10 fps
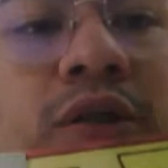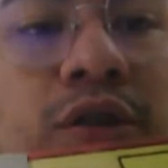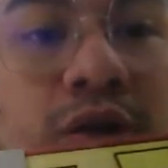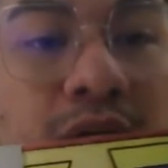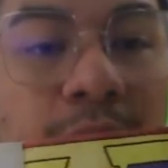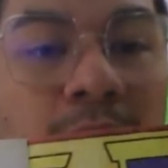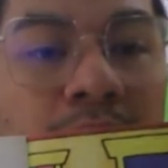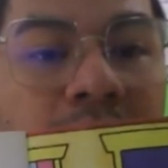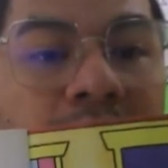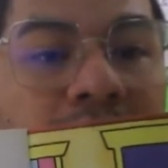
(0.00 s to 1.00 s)
Do you have one
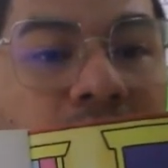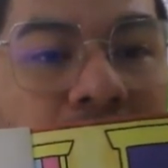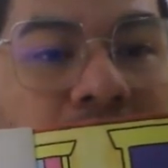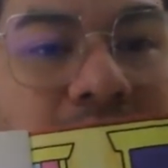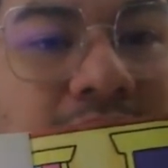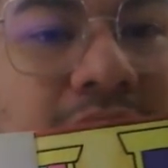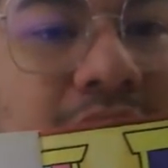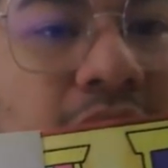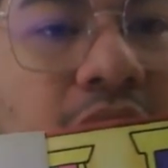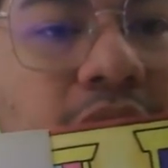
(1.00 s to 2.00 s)
of these ones? A
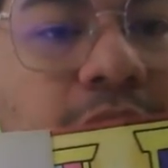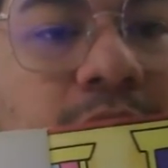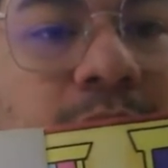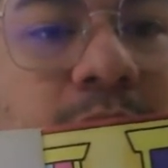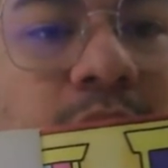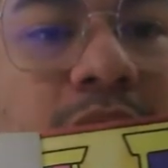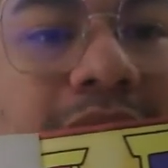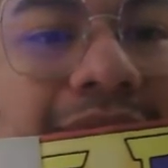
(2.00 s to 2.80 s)
colorful ball?